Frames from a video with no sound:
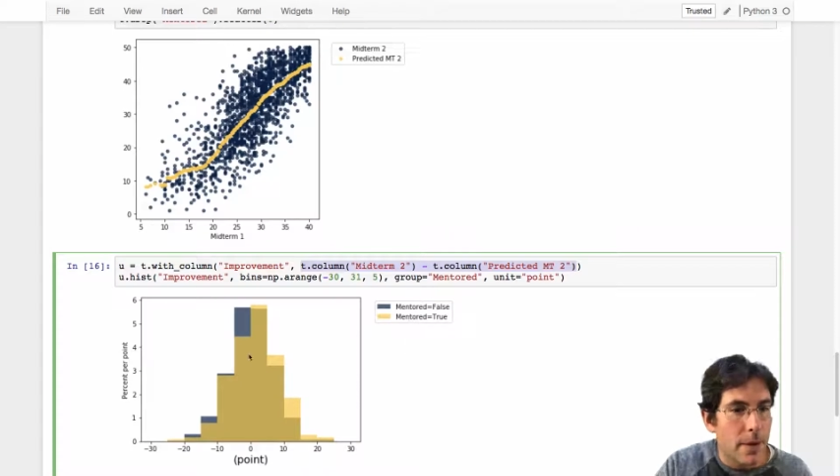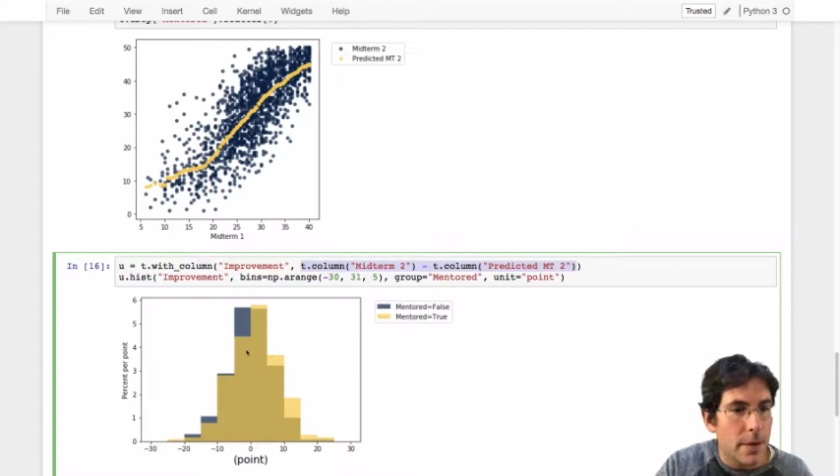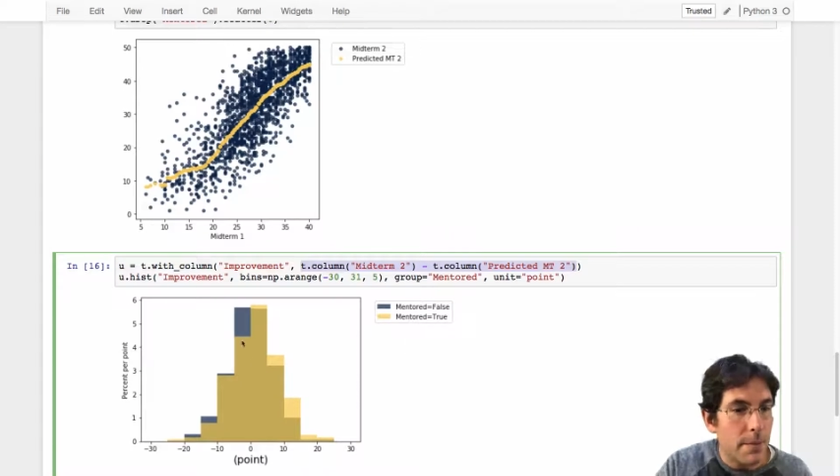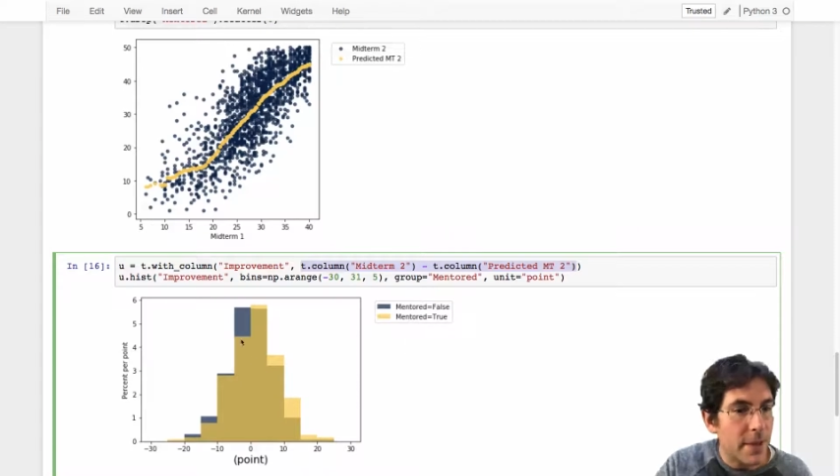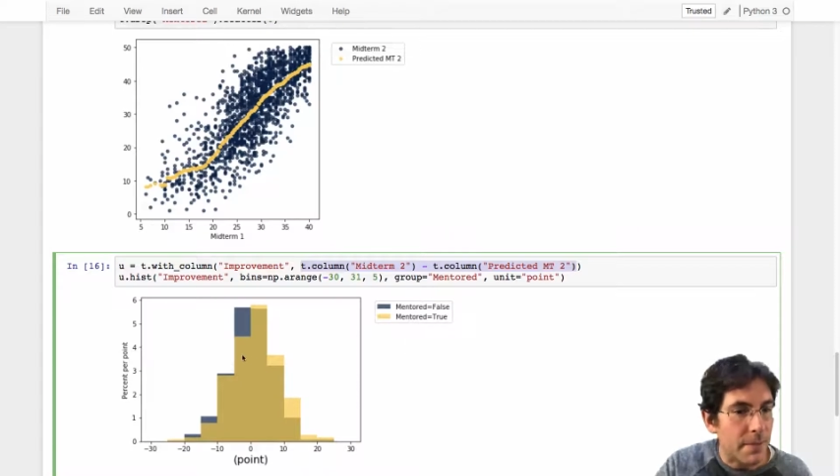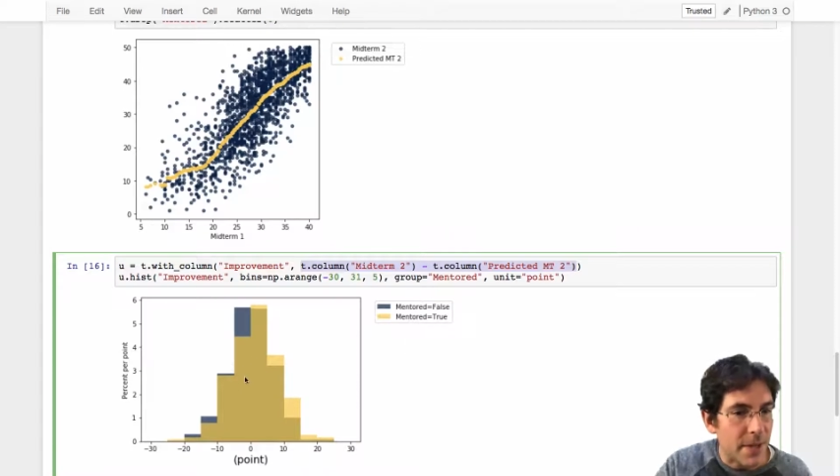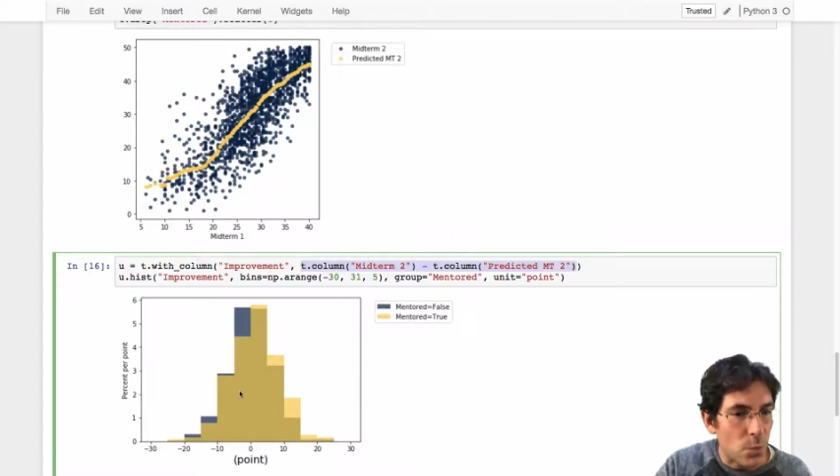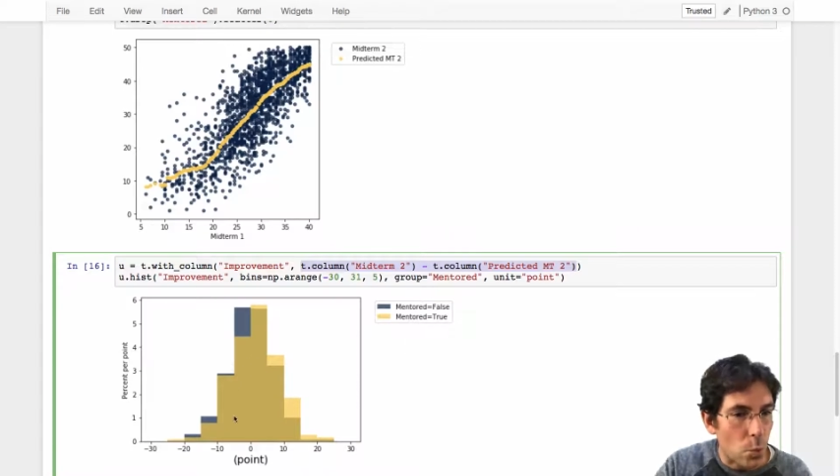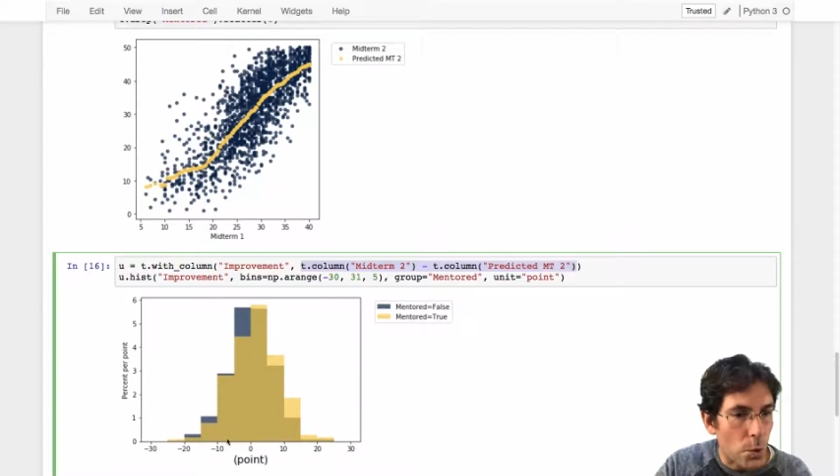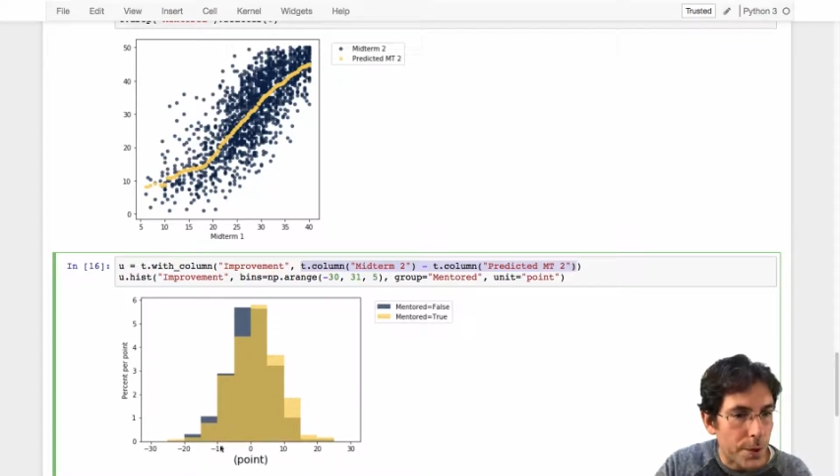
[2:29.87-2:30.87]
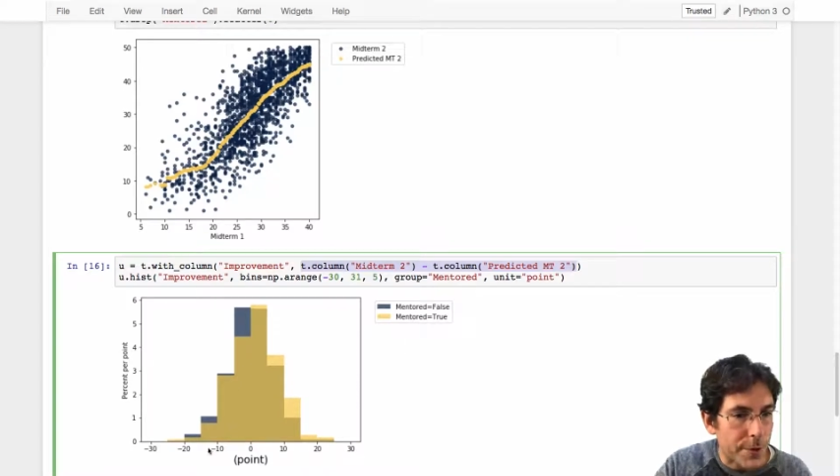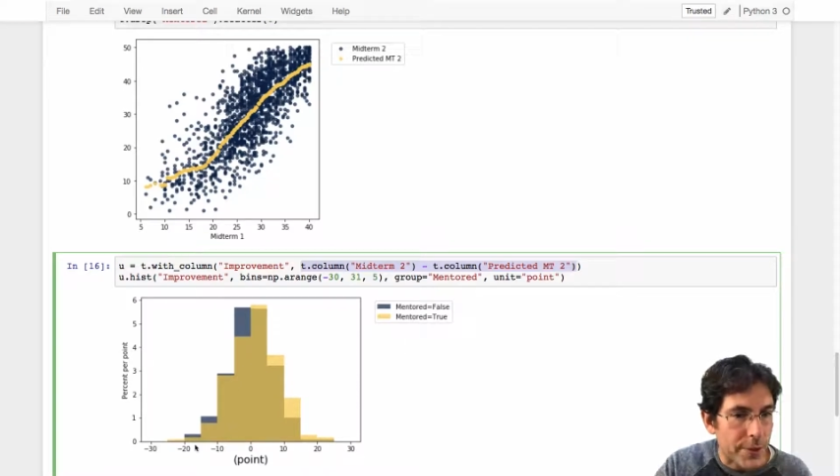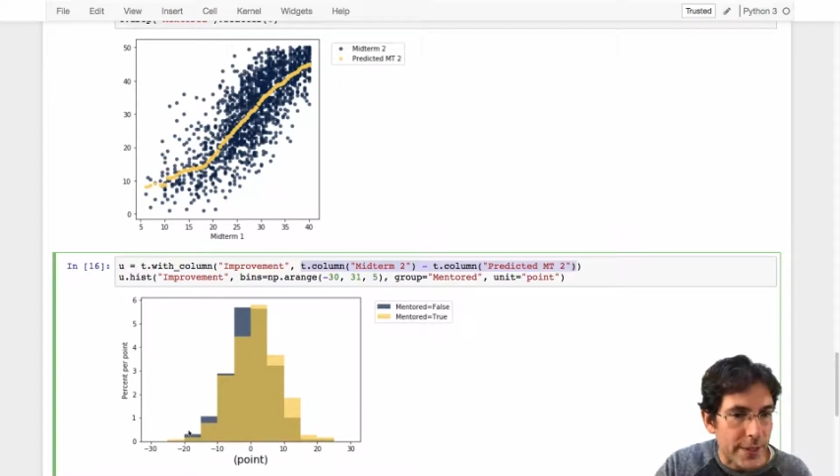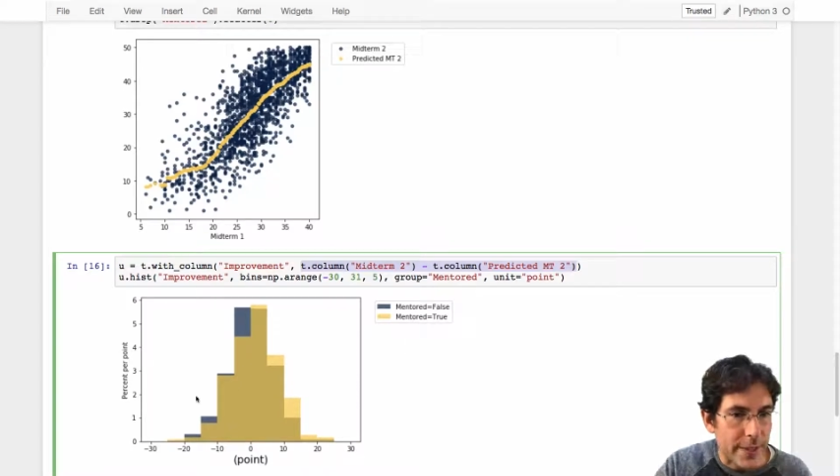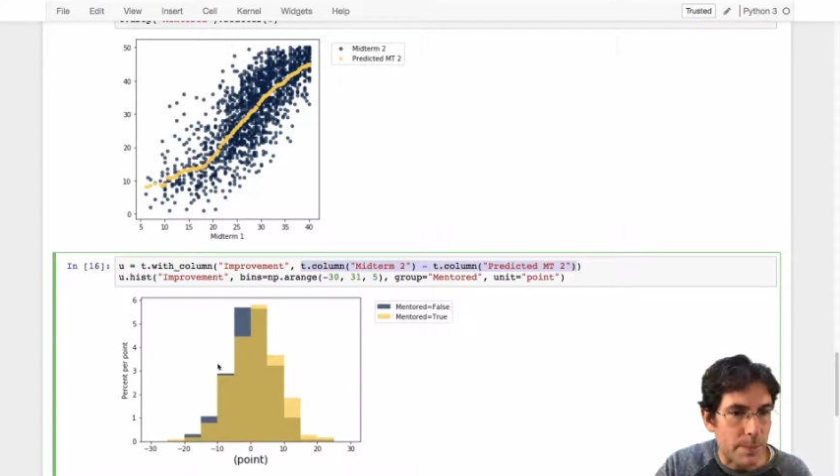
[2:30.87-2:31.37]
Some of them did worse
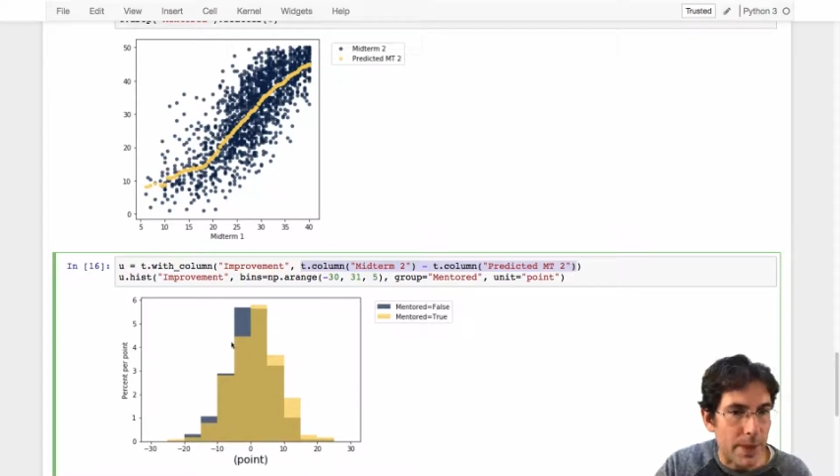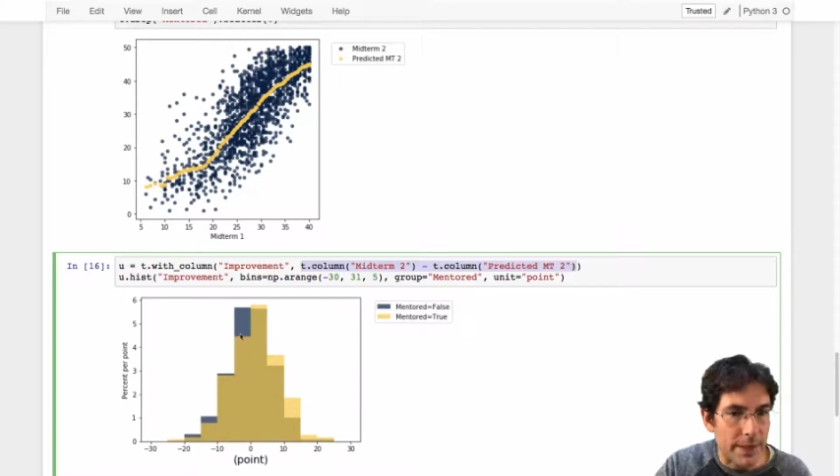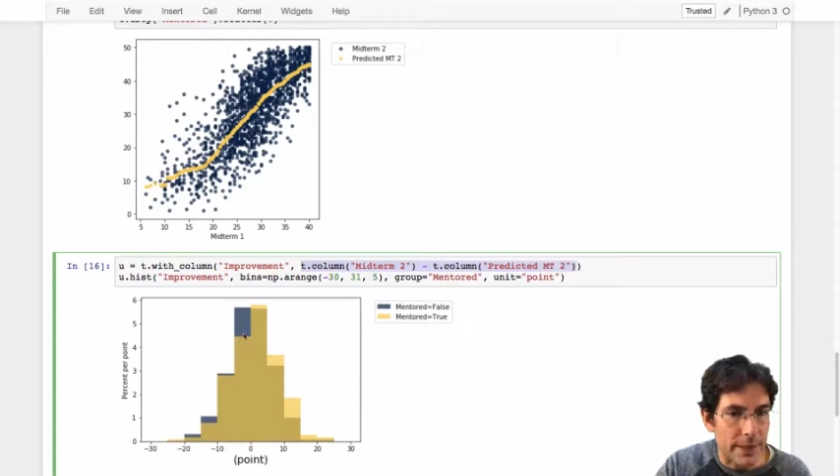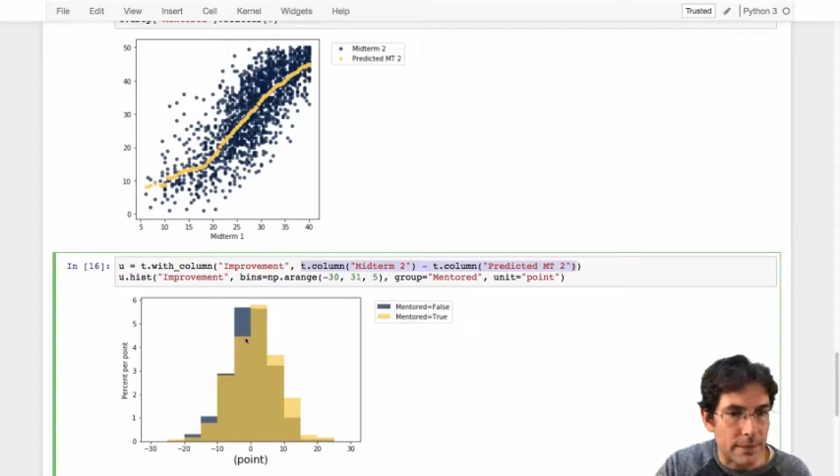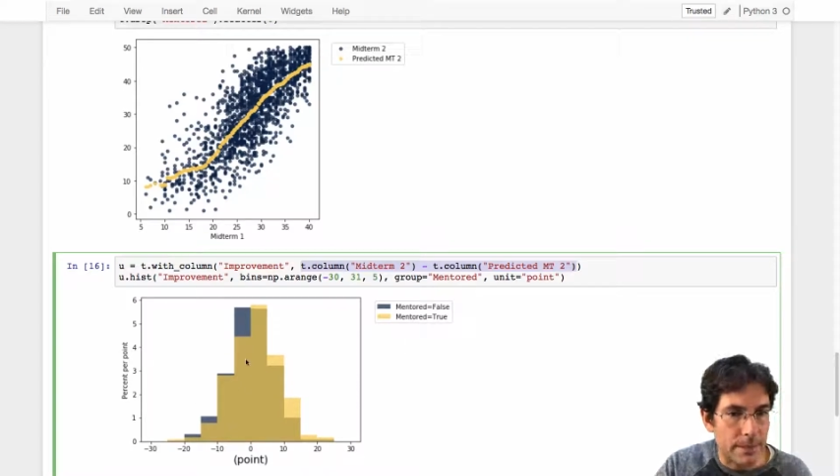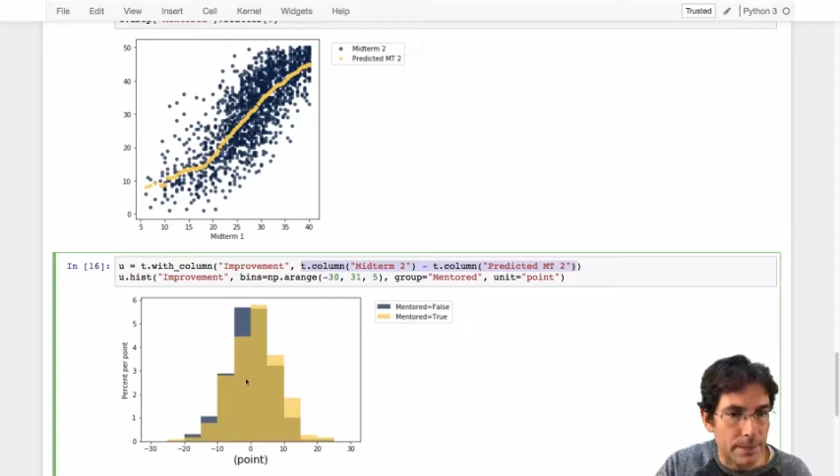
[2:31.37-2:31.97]
than expected.